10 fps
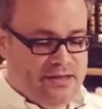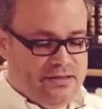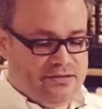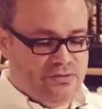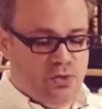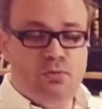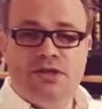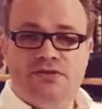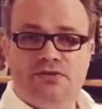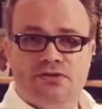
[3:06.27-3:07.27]
There's
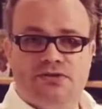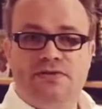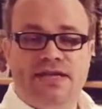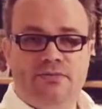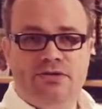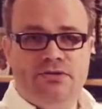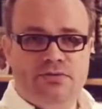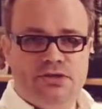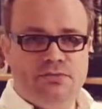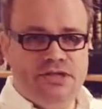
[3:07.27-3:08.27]
robust or stable,
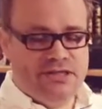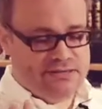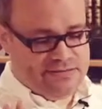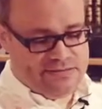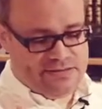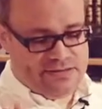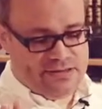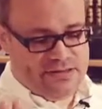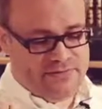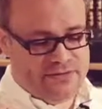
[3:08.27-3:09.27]
which means
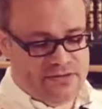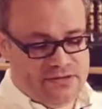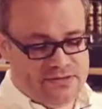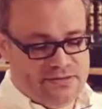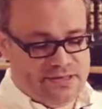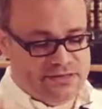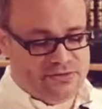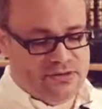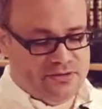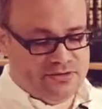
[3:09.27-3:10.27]
if there's an
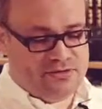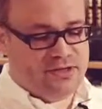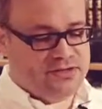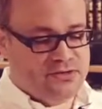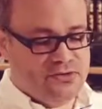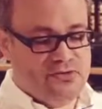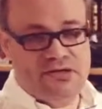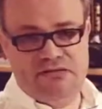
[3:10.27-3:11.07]
external stressor,